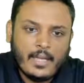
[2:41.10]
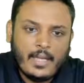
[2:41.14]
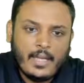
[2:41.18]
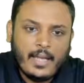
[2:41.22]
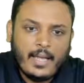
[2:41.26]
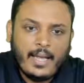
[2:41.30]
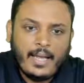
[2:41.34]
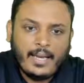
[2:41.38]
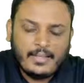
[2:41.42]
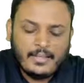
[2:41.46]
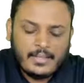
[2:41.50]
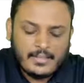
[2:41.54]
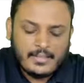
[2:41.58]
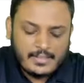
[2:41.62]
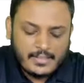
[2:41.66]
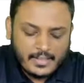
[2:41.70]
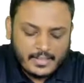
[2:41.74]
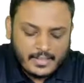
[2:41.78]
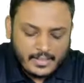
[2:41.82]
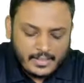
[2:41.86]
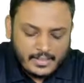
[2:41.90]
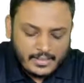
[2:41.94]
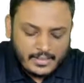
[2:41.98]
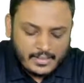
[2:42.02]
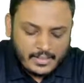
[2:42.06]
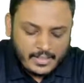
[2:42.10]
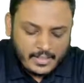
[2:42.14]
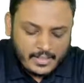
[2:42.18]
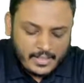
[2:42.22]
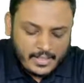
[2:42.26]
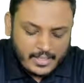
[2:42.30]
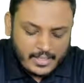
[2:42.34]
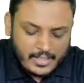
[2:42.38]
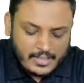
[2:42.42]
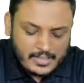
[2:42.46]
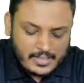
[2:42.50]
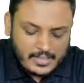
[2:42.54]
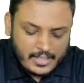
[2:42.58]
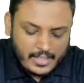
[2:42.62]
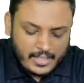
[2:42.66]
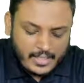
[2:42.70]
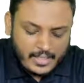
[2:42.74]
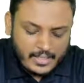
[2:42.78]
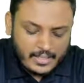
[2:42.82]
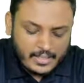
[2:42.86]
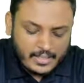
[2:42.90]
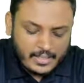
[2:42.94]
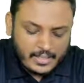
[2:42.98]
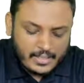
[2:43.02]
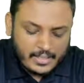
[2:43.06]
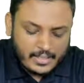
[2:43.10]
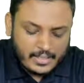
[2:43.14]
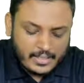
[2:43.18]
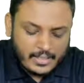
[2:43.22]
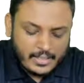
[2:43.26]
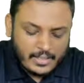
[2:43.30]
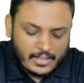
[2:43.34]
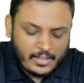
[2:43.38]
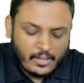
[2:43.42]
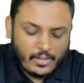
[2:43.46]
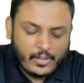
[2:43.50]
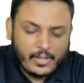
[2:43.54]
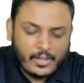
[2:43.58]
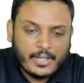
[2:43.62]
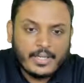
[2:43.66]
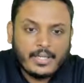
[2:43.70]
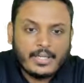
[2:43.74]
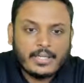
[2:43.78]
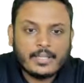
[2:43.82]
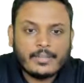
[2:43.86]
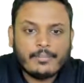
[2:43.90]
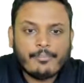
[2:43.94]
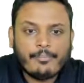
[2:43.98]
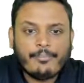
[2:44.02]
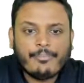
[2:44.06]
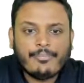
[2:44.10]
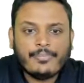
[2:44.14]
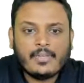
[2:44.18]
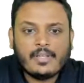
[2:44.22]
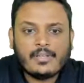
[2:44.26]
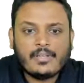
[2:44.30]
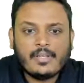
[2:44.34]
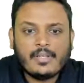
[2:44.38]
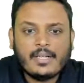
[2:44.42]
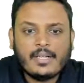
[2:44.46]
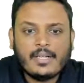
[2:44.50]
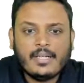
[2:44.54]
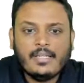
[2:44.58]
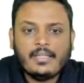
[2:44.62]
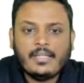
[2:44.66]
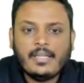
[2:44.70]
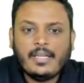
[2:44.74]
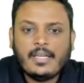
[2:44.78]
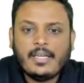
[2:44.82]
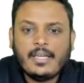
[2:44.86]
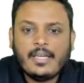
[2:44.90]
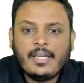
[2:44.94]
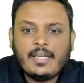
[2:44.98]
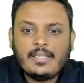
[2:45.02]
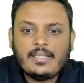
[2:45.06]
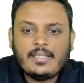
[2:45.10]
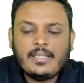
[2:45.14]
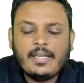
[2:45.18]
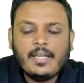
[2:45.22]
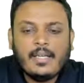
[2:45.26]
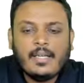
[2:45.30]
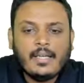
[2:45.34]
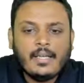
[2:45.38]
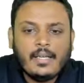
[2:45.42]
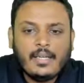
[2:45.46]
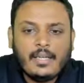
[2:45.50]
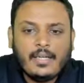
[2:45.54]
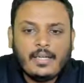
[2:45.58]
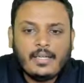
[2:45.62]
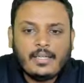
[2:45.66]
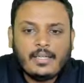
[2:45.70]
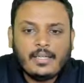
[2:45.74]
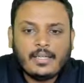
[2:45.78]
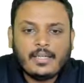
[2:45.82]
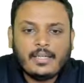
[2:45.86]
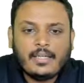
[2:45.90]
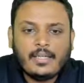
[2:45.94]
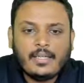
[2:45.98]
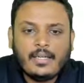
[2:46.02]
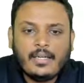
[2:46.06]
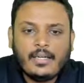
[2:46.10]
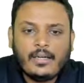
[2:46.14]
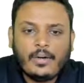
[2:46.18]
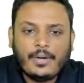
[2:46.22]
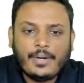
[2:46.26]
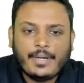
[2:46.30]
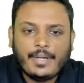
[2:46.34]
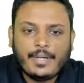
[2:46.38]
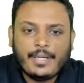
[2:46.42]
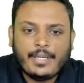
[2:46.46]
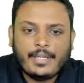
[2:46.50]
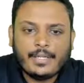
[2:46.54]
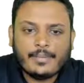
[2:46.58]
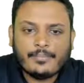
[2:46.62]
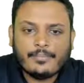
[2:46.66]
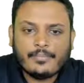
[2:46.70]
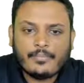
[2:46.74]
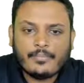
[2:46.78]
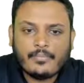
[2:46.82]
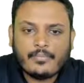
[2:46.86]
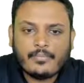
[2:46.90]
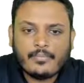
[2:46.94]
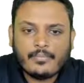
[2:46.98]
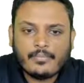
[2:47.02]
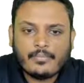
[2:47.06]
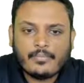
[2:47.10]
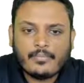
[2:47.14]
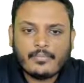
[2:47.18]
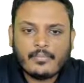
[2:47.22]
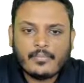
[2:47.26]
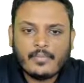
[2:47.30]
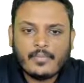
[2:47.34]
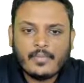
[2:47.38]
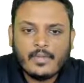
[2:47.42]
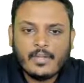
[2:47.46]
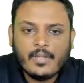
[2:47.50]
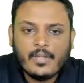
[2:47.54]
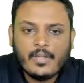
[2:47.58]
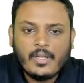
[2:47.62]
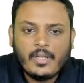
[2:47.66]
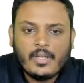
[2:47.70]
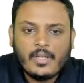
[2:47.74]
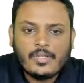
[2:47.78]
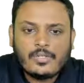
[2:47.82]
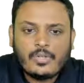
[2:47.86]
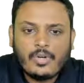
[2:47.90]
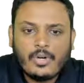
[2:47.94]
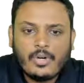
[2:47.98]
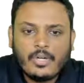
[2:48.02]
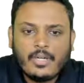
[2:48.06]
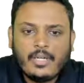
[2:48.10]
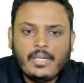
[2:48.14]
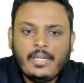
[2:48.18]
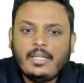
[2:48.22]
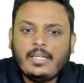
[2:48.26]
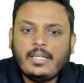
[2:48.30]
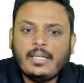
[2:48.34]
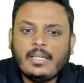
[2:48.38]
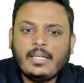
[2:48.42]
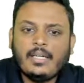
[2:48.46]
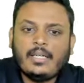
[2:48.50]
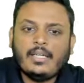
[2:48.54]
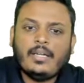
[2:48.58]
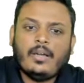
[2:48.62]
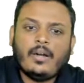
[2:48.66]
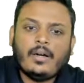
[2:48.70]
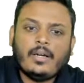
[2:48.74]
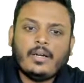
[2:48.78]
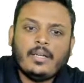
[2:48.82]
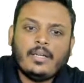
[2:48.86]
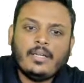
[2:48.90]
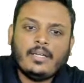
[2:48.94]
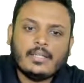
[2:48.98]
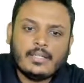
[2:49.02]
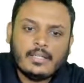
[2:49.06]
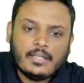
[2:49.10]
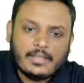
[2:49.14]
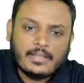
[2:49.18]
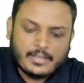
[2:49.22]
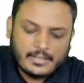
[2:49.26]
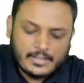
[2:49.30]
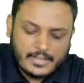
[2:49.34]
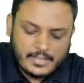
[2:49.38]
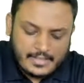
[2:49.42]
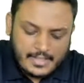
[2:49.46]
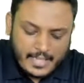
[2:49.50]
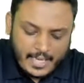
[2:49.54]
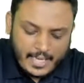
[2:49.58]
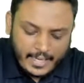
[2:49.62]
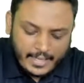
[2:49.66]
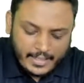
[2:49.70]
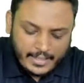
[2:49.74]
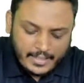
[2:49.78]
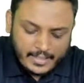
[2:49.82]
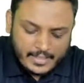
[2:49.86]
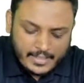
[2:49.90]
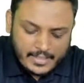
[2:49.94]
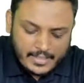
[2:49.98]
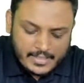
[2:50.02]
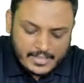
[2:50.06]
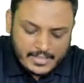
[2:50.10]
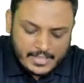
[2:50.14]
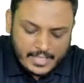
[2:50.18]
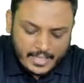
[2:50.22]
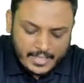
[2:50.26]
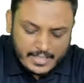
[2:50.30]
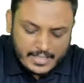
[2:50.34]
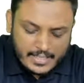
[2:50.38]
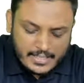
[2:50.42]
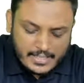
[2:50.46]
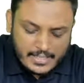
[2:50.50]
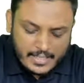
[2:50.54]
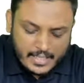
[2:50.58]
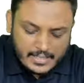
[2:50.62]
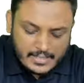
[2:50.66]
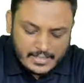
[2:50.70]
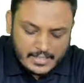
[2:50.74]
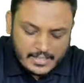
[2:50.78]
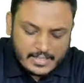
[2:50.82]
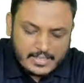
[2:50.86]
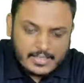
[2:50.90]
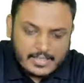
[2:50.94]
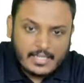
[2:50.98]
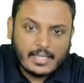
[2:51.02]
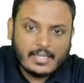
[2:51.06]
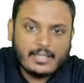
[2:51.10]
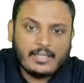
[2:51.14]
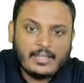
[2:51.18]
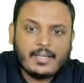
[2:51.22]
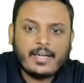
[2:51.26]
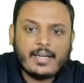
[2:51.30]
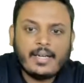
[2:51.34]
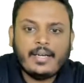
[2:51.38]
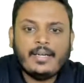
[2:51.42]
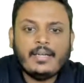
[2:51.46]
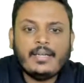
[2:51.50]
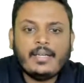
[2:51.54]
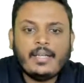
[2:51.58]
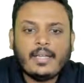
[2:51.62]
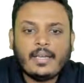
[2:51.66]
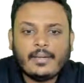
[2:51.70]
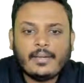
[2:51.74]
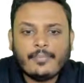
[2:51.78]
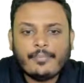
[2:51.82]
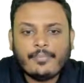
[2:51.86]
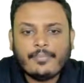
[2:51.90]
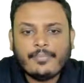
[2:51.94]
And the second thing is internal auditor. The second thing is internal auditor. So internal auditor, the standard is ISA 610.